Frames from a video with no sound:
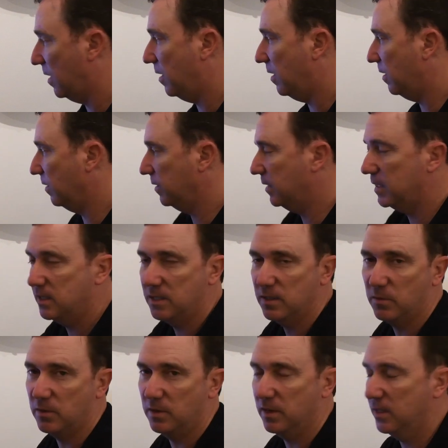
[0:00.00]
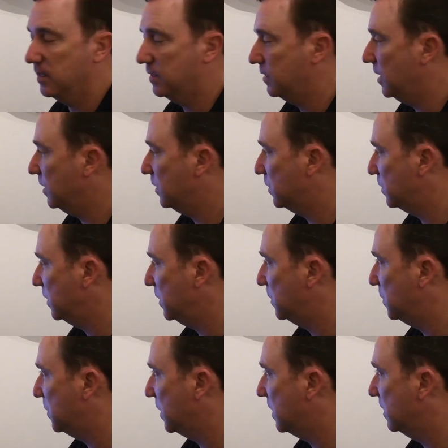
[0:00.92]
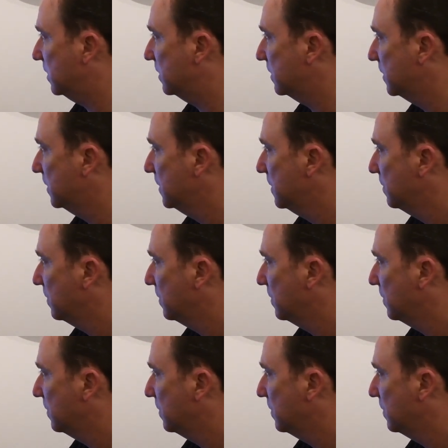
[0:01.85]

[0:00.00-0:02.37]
all these different accessories because